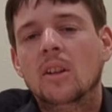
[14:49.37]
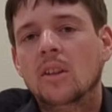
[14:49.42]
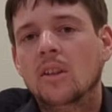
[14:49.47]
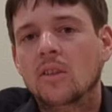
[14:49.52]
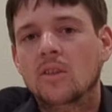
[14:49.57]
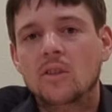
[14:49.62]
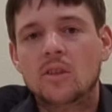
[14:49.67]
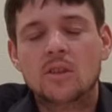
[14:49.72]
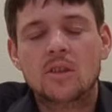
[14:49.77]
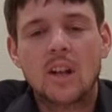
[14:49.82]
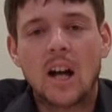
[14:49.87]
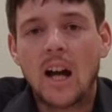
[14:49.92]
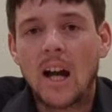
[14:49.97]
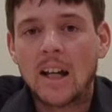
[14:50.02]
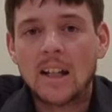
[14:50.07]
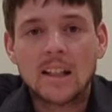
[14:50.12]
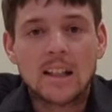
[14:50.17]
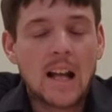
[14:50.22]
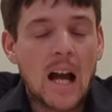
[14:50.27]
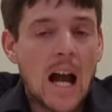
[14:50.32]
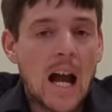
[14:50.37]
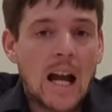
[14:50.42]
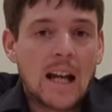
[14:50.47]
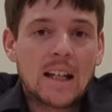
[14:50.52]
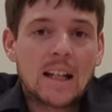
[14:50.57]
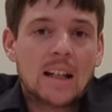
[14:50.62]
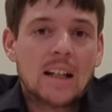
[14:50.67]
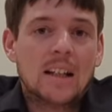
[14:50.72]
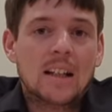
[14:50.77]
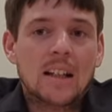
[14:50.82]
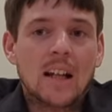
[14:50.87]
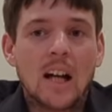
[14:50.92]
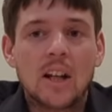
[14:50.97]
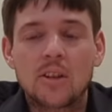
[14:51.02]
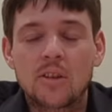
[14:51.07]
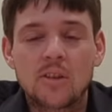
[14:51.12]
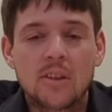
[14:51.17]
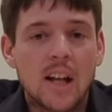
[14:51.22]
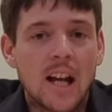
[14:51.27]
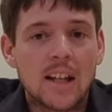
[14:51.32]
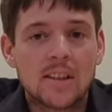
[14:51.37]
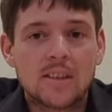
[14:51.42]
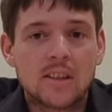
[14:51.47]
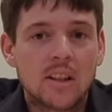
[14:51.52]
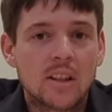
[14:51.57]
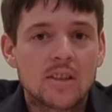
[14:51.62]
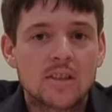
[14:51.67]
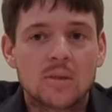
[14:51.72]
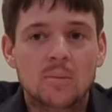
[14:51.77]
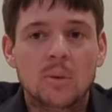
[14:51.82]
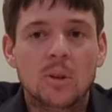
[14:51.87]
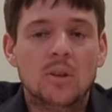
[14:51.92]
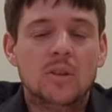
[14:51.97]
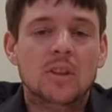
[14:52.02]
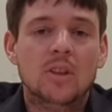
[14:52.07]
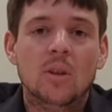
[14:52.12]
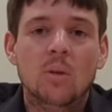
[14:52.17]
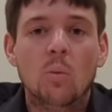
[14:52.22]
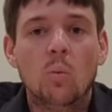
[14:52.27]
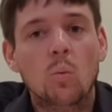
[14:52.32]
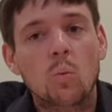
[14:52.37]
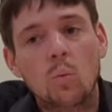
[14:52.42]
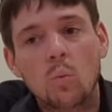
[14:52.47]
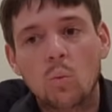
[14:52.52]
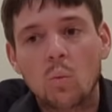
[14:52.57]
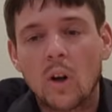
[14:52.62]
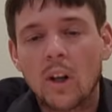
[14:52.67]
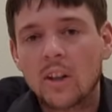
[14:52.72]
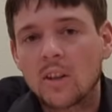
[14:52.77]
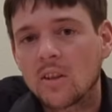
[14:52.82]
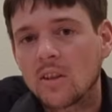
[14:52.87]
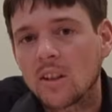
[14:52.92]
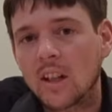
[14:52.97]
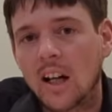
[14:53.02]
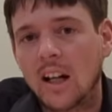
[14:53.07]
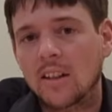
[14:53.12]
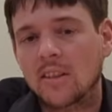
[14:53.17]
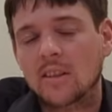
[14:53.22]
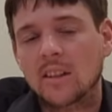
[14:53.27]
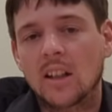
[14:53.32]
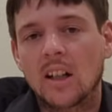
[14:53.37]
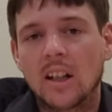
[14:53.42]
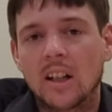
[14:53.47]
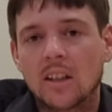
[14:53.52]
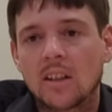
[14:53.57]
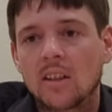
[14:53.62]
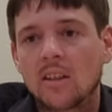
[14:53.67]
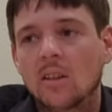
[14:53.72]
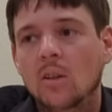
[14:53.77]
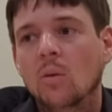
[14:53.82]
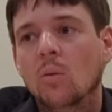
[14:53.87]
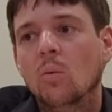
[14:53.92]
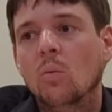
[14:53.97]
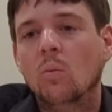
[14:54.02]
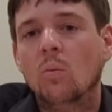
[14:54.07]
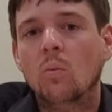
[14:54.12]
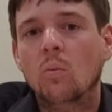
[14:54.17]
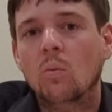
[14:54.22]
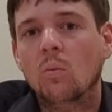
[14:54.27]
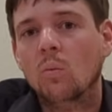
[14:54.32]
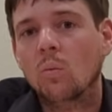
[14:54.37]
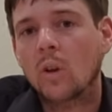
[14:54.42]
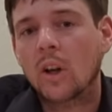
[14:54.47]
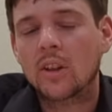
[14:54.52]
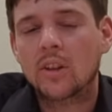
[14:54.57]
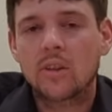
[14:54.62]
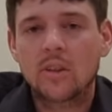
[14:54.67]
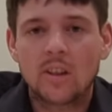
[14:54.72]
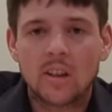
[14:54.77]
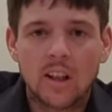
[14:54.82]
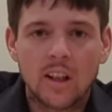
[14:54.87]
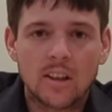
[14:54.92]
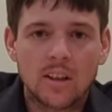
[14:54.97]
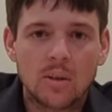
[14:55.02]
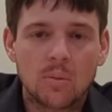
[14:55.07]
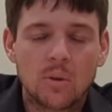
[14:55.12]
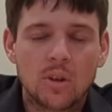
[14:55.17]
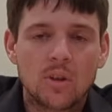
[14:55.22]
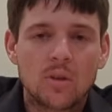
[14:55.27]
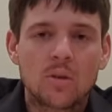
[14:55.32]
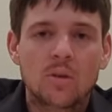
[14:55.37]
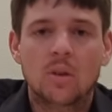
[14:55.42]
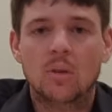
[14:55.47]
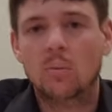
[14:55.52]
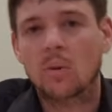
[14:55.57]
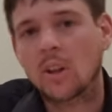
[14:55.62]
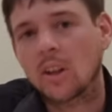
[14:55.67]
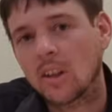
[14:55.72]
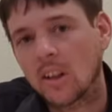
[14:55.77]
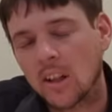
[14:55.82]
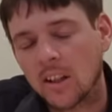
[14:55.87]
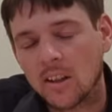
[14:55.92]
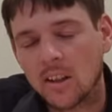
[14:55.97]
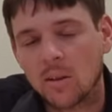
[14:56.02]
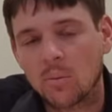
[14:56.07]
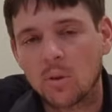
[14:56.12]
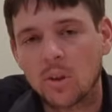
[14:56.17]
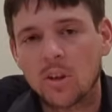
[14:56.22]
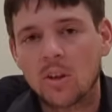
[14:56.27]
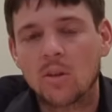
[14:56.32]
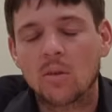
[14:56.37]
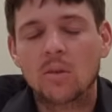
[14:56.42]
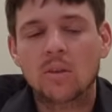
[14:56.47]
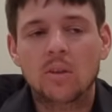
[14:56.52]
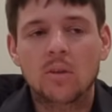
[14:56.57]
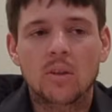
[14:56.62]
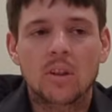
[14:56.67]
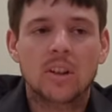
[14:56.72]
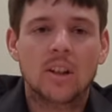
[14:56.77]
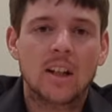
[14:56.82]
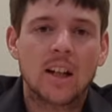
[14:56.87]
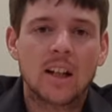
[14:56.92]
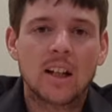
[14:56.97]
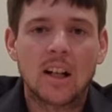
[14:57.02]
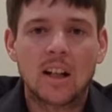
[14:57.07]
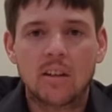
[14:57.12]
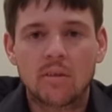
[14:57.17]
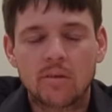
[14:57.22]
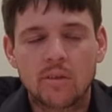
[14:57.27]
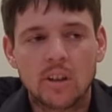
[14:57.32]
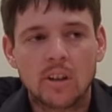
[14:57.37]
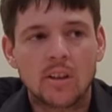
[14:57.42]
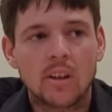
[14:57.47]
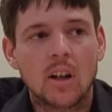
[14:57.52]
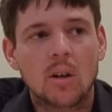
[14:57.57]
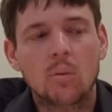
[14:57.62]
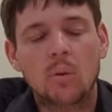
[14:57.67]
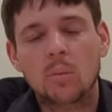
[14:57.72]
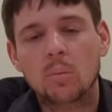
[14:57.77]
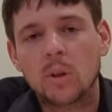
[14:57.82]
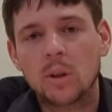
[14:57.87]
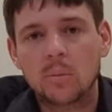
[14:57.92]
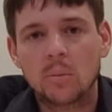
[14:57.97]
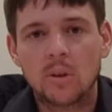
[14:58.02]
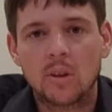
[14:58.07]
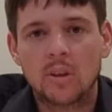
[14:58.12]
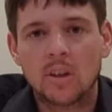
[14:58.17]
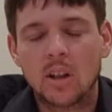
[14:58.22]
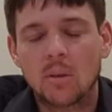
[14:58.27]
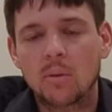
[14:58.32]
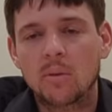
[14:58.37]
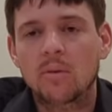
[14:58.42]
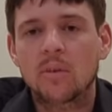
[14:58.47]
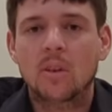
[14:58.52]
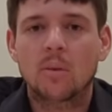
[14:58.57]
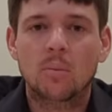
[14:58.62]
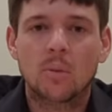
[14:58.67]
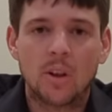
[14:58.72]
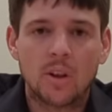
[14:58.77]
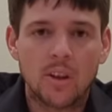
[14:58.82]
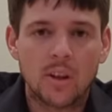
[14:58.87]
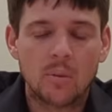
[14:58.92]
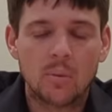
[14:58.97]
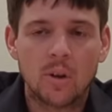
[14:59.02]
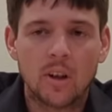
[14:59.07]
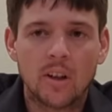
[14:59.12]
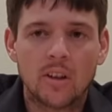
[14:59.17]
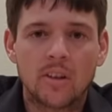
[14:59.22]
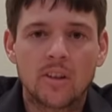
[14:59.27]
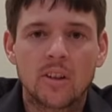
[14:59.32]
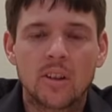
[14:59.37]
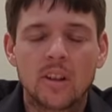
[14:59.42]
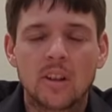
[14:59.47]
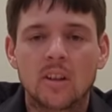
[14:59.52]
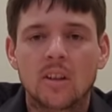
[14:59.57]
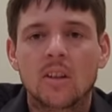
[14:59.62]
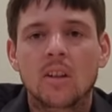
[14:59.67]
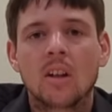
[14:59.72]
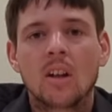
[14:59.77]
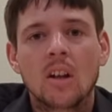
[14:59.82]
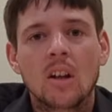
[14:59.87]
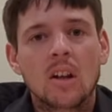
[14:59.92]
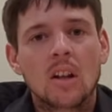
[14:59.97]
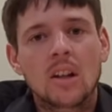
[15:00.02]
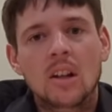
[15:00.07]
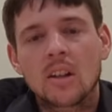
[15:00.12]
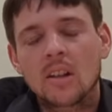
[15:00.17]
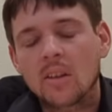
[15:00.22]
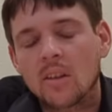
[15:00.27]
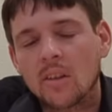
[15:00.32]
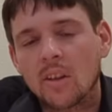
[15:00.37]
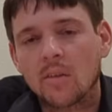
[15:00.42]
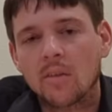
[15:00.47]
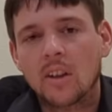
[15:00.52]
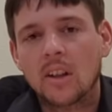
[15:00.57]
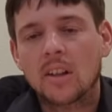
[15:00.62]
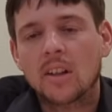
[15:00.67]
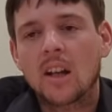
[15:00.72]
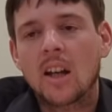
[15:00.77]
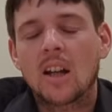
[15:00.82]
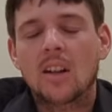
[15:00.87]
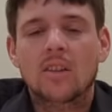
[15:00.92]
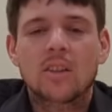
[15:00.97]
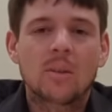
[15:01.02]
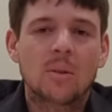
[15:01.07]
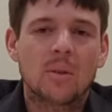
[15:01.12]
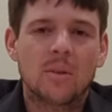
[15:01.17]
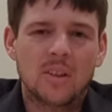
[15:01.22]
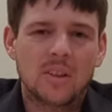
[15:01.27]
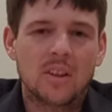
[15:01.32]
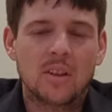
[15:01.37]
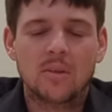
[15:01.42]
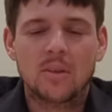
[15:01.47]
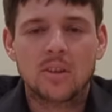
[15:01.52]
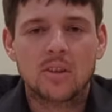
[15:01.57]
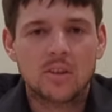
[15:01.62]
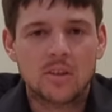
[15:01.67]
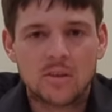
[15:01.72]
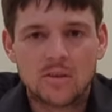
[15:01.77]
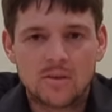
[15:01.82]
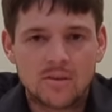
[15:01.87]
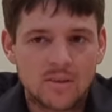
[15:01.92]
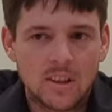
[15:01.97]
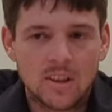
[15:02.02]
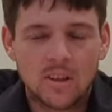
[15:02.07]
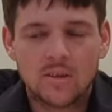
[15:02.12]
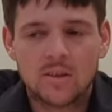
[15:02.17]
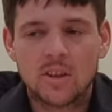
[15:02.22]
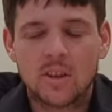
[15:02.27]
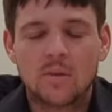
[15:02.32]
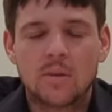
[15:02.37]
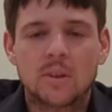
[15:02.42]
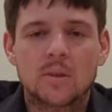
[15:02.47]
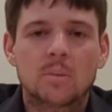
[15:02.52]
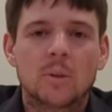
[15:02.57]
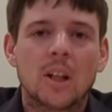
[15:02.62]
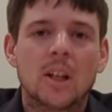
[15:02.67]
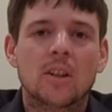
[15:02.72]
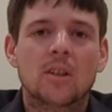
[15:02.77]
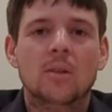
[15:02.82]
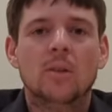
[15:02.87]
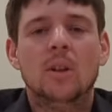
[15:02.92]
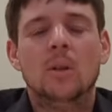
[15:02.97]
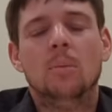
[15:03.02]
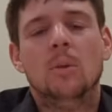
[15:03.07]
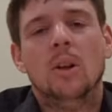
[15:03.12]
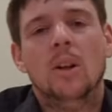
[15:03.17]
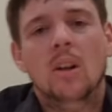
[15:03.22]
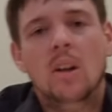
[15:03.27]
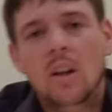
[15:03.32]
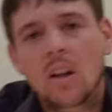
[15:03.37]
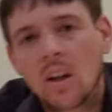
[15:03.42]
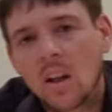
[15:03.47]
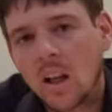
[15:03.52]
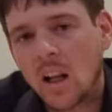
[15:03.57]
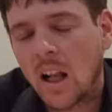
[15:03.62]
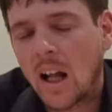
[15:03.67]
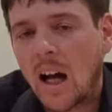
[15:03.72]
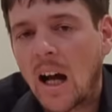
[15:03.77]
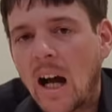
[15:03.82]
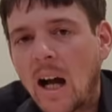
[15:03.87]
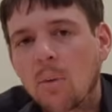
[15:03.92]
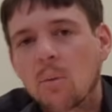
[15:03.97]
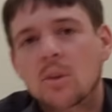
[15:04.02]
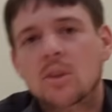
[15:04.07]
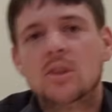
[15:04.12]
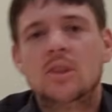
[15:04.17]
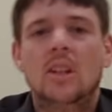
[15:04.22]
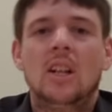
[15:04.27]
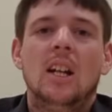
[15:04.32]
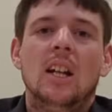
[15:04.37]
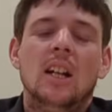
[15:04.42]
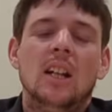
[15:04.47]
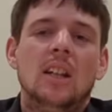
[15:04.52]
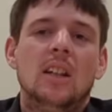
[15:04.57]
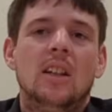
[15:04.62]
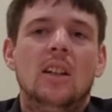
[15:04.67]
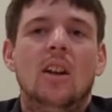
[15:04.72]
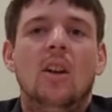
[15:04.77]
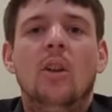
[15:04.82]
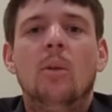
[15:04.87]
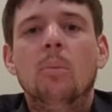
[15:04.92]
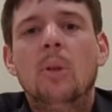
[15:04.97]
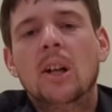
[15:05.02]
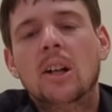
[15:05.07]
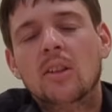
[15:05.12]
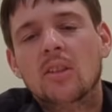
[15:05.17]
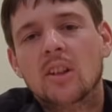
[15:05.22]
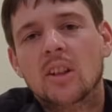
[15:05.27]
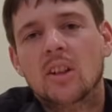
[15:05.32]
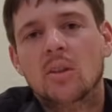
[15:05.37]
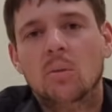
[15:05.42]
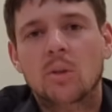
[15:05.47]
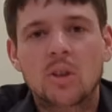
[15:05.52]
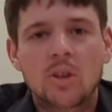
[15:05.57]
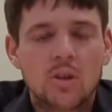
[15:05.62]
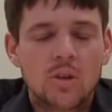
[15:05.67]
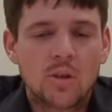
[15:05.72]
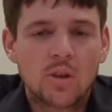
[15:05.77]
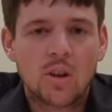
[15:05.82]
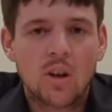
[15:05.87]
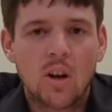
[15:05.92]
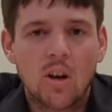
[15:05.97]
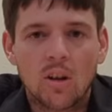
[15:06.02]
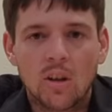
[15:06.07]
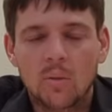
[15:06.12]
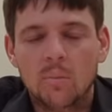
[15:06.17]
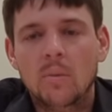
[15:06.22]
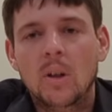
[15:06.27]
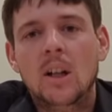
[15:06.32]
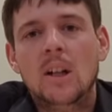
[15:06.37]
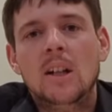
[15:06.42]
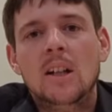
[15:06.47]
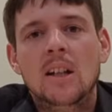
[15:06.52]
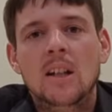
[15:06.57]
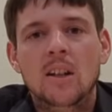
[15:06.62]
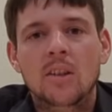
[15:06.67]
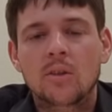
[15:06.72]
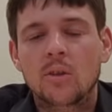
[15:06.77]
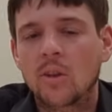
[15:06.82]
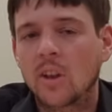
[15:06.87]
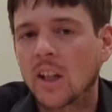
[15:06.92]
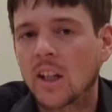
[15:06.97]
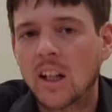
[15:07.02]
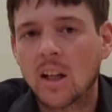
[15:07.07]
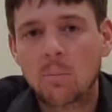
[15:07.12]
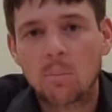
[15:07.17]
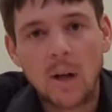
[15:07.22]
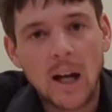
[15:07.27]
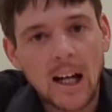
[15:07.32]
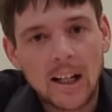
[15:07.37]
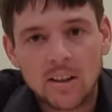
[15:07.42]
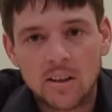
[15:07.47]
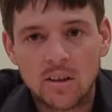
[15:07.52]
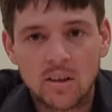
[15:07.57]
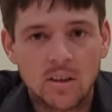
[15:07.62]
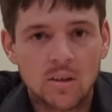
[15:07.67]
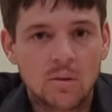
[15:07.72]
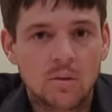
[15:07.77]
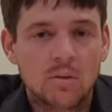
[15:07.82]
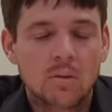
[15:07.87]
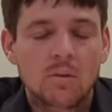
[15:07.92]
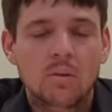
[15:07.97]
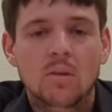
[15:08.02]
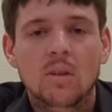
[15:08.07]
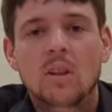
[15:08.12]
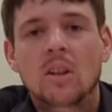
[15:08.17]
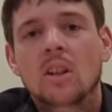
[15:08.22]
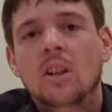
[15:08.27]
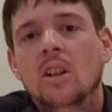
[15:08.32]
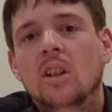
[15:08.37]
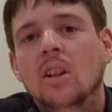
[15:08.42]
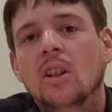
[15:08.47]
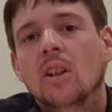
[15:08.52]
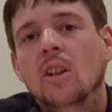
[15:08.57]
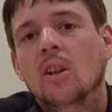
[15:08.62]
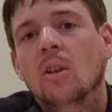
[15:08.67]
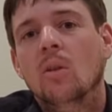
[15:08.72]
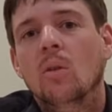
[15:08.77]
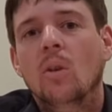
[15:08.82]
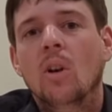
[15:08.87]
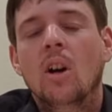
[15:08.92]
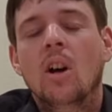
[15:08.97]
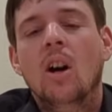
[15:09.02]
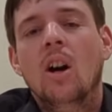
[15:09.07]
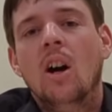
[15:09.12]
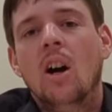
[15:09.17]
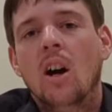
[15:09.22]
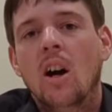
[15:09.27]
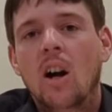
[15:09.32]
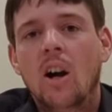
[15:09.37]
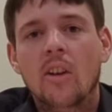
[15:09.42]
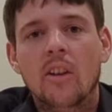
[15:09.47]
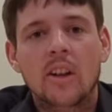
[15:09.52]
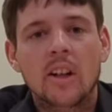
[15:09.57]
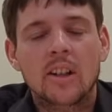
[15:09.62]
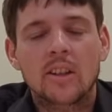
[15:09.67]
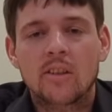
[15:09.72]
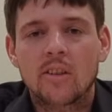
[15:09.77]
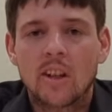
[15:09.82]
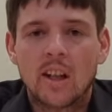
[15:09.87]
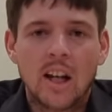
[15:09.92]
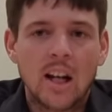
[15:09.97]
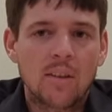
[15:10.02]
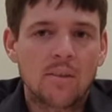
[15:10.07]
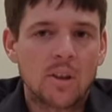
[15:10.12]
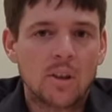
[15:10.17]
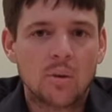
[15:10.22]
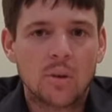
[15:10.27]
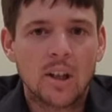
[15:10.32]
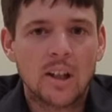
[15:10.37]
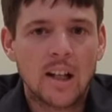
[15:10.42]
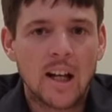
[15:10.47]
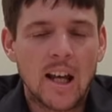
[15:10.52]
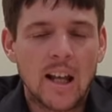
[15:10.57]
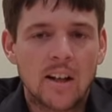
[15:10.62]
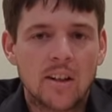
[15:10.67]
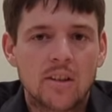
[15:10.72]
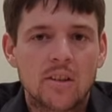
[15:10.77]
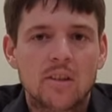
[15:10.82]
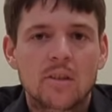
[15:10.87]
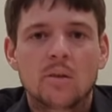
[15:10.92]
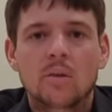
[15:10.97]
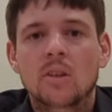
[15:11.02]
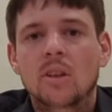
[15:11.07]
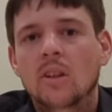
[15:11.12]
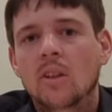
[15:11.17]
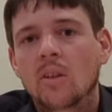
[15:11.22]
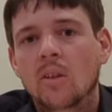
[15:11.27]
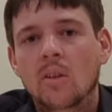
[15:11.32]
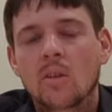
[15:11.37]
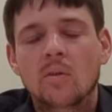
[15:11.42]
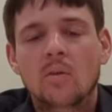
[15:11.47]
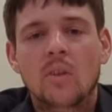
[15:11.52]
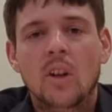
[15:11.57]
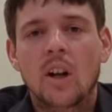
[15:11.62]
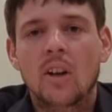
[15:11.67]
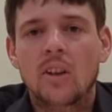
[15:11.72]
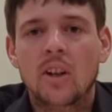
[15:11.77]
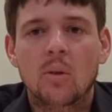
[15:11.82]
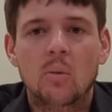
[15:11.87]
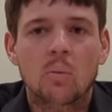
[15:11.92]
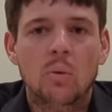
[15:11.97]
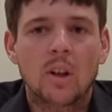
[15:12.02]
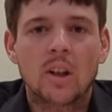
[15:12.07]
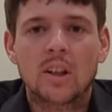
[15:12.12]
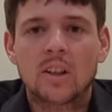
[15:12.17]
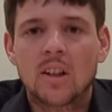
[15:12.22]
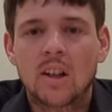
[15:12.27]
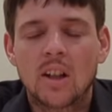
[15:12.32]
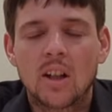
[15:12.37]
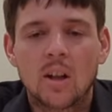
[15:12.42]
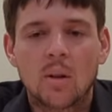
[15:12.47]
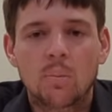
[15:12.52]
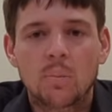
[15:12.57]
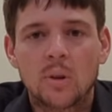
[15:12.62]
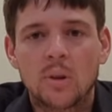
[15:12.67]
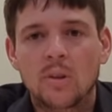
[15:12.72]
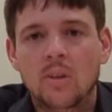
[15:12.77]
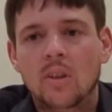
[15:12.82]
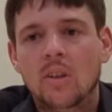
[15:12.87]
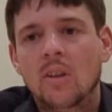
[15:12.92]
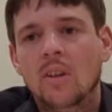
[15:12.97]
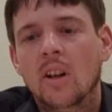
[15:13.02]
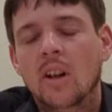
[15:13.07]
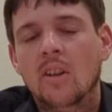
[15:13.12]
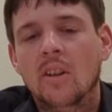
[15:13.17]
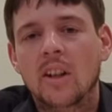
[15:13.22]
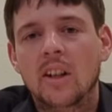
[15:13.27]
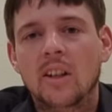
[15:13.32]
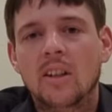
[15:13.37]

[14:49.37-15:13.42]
Just I I'd ask customers, what do you guys like? What do you like that we do, and what do you like that we don't do? And then I kind of figure out where people are coming from, what they want to see, and stuff like that. And some of the stuff is just self-explanatory. But I would say the biggest thing is when you do call them, do they get back to you? You know, do they have a great attitude? Are they willing to help you, or